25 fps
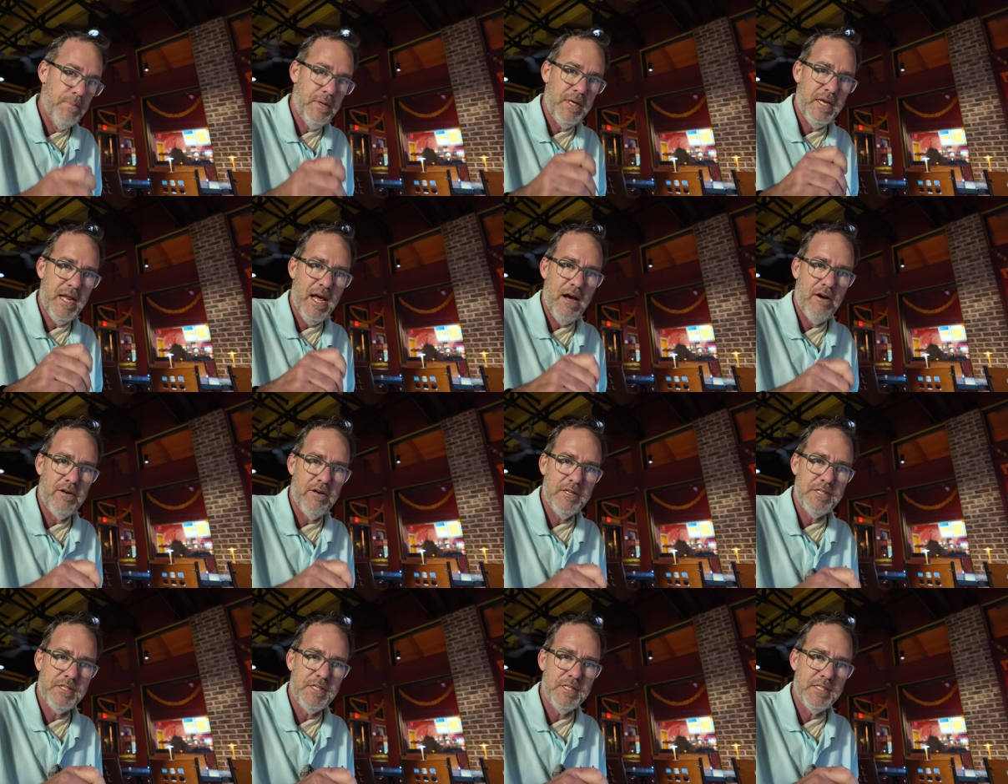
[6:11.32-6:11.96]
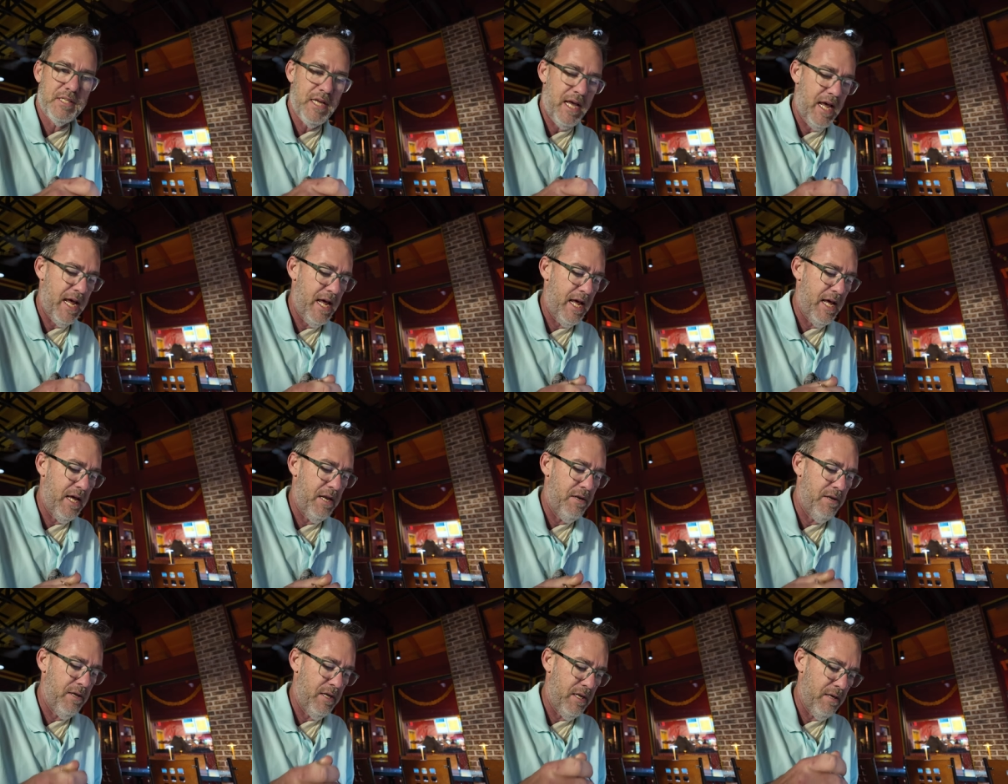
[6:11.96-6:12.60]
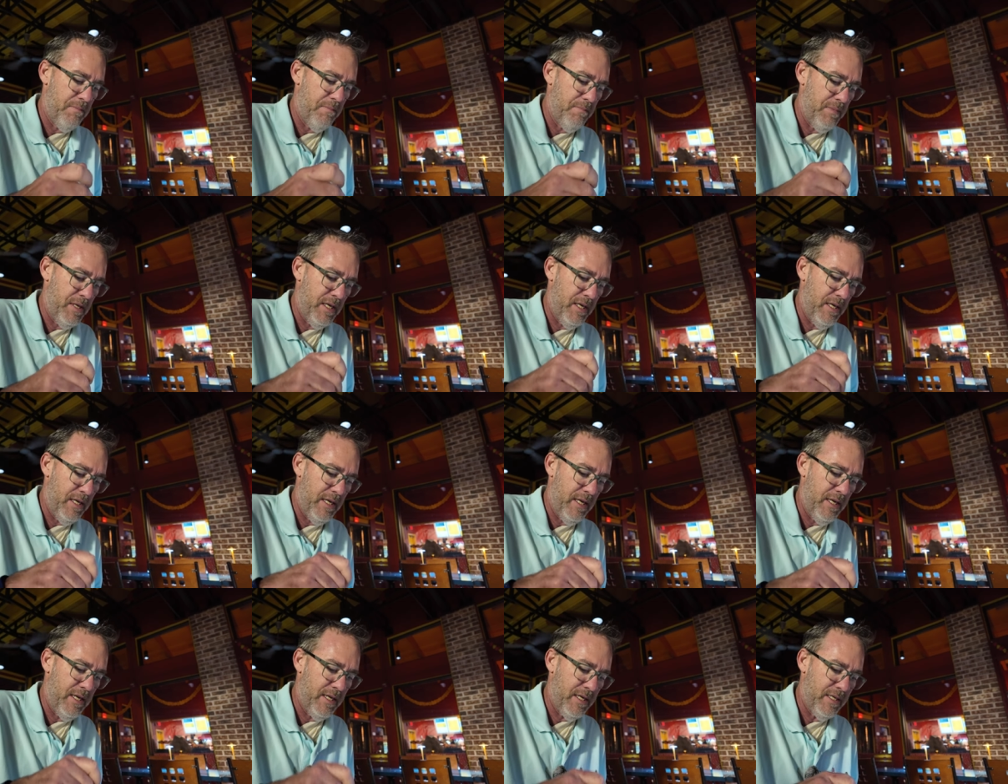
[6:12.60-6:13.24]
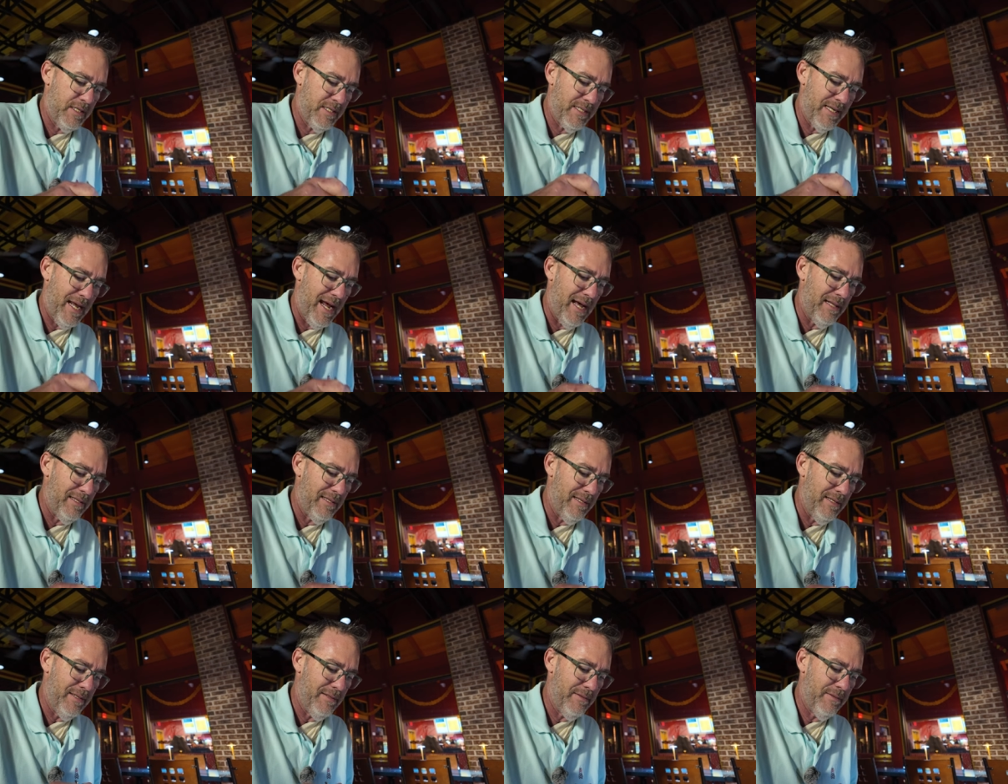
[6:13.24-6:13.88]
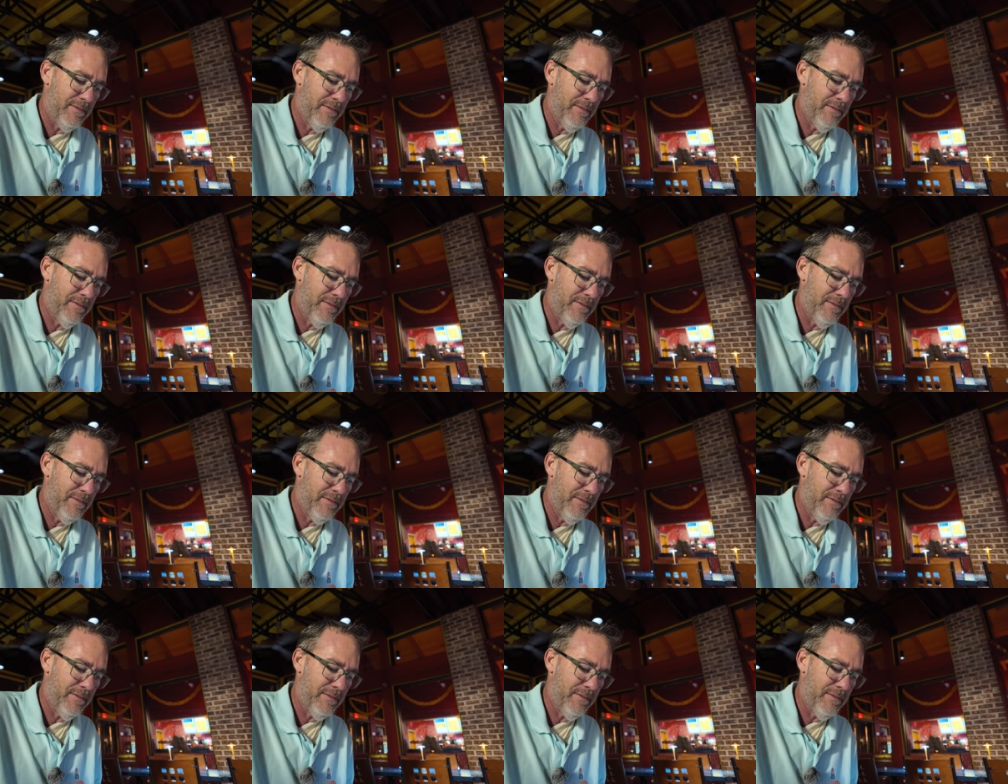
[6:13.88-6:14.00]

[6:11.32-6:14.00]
But now it's just a head of me eating a salad.